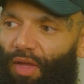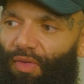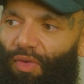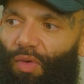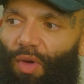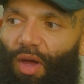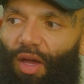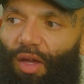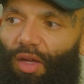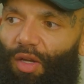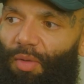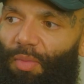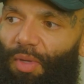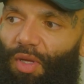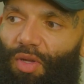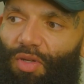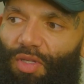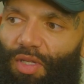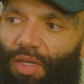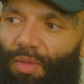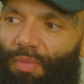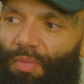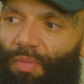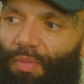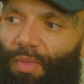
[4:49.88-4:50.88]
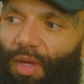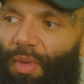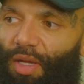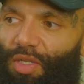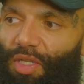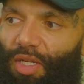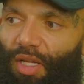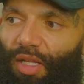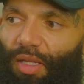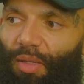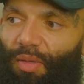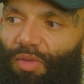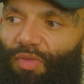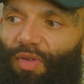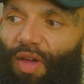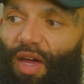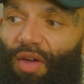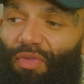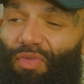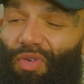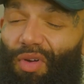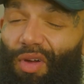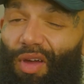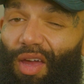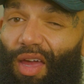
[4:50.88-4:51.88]
If you are going to be using magic clips for
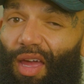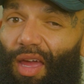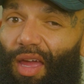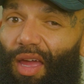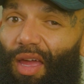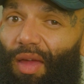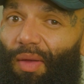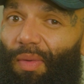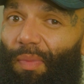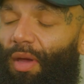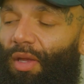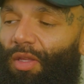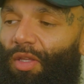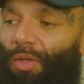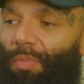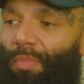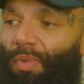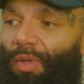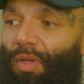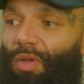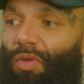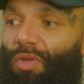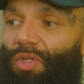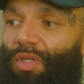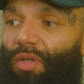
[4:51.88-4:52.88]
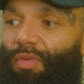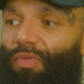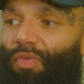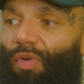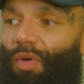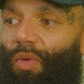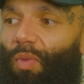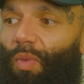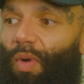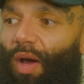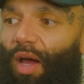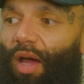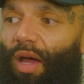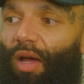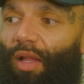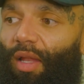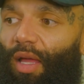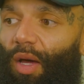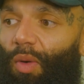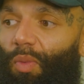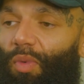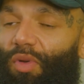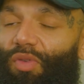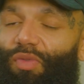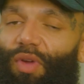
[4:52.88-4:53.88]
afro hair and you've been using them for a while,
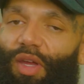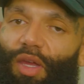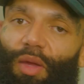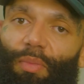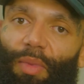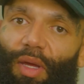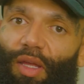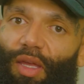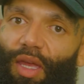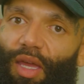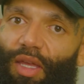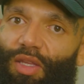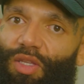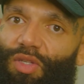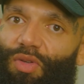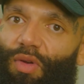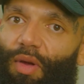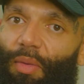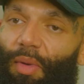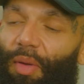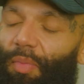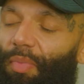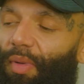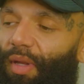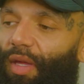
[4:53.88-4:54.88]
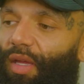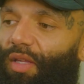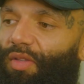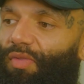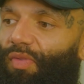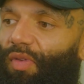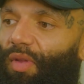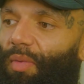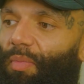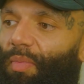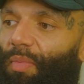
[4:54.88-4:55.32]
I would recommend getting ceramic blades for